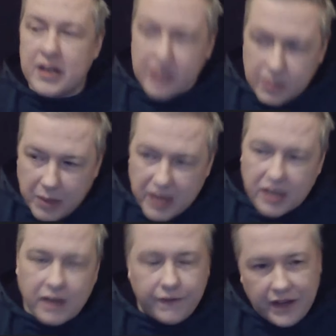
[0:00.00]

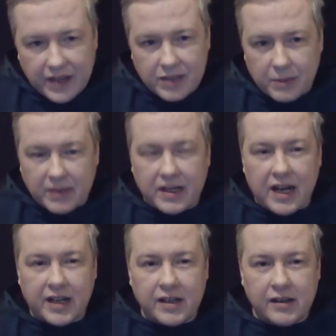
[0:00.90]
special effects
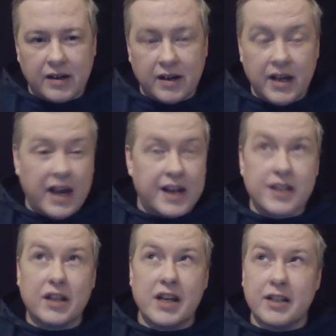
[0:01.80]
spectacular and
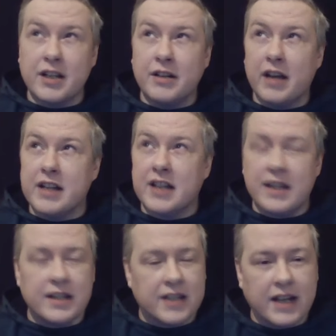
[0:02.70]
it's it's in it's in the set